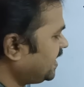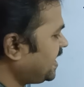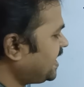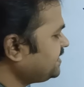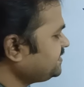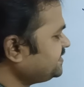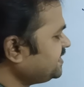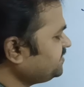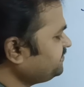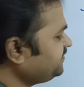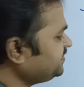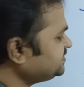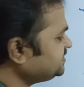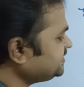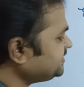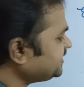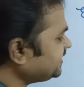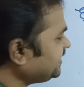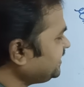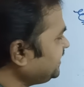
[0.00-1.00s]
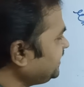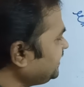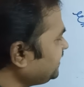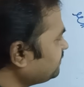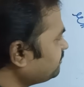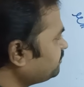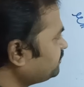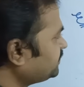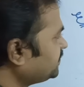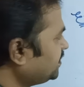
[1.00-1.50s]
and then visit
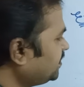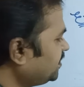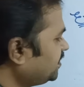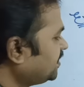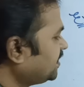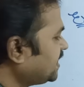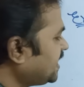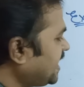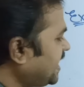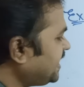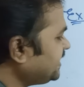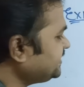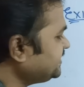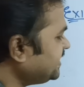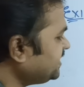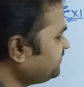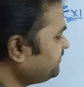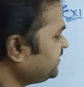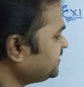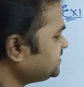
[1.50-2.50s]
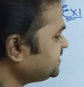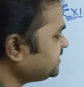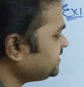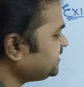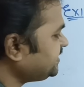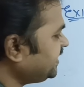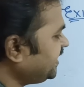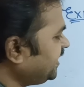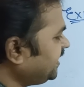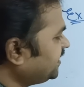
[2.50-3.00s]
E and then visit
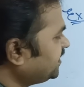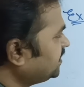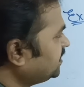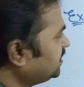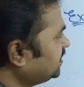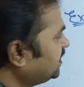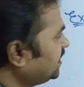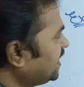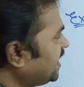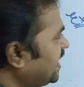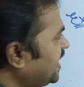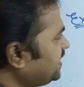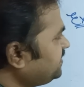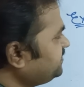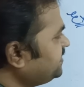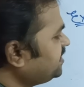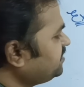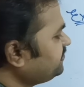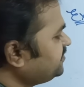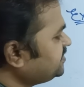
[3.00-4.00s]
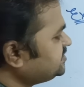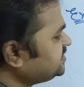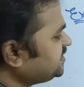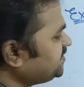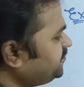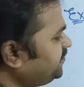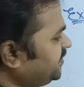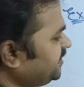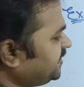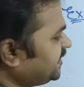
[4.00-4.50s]
A. And then
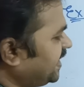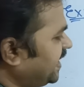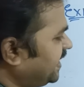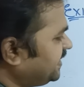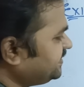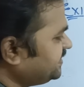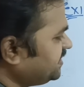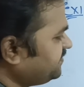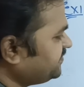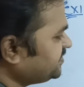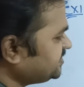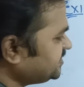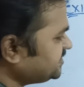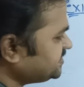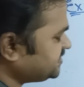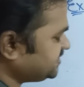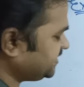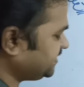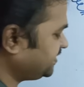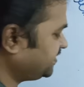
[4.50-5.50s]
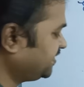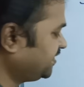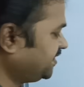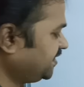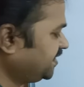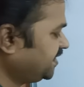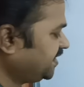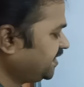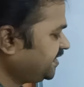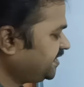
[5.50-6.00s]
visit B and then visit C.
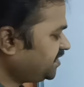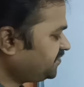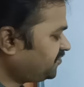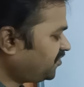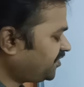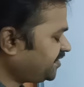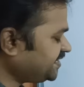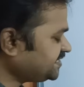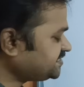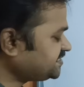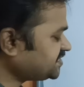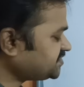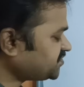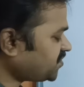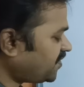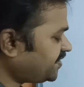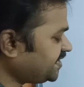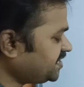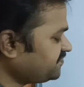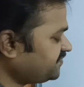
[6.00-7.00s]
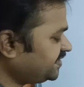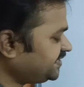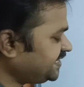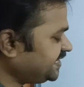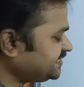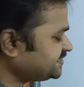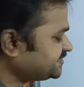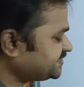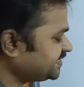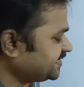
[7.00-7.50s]
Here, what is the starting
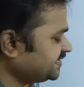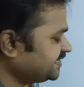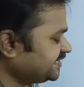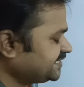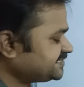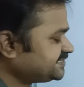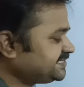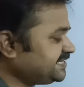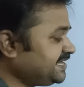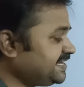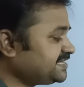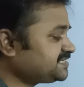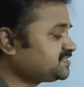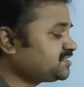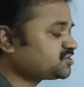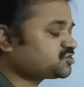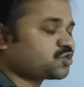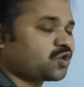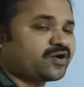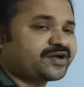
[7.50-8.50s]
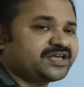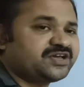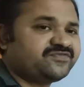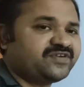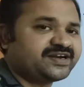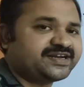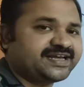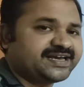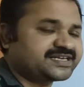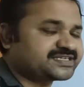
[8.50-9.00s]
vertex? C is the starting
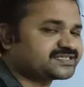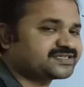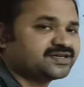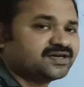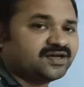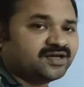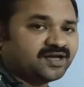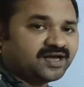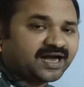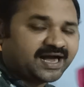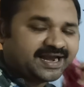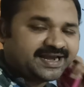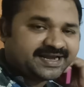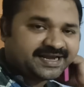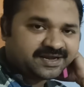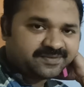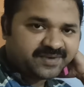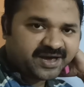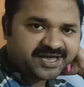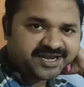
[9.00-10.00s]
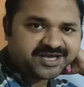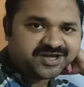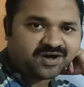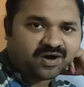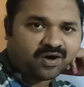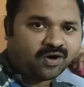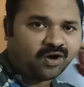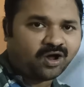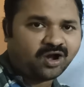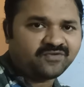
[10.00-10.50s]
vertex, and remaining
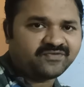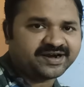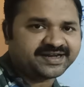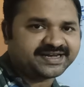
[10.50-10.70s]
all